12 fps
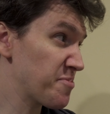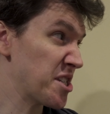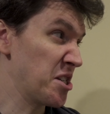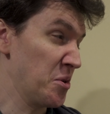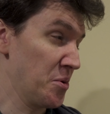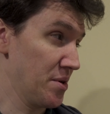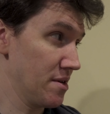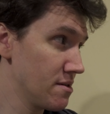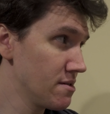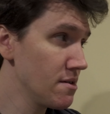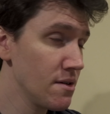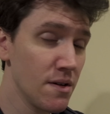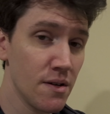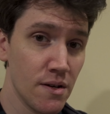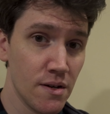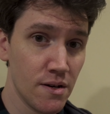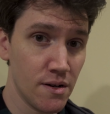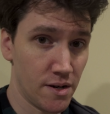soon.
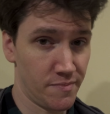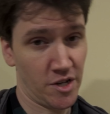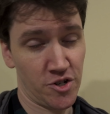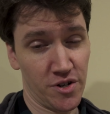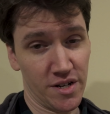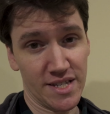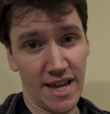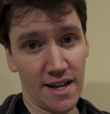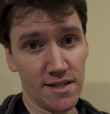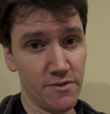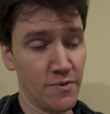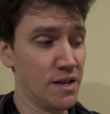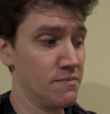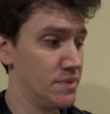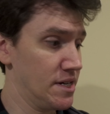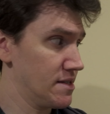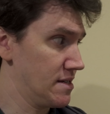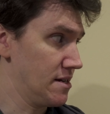I'm not sure exactly when,
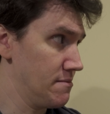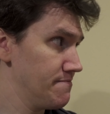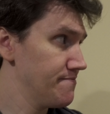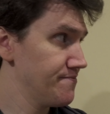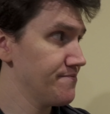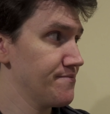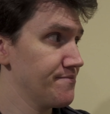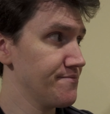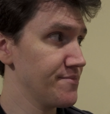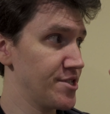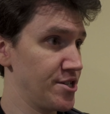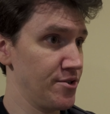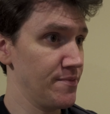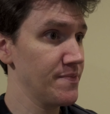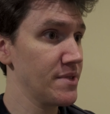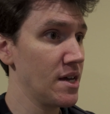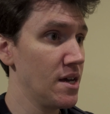but um, soon.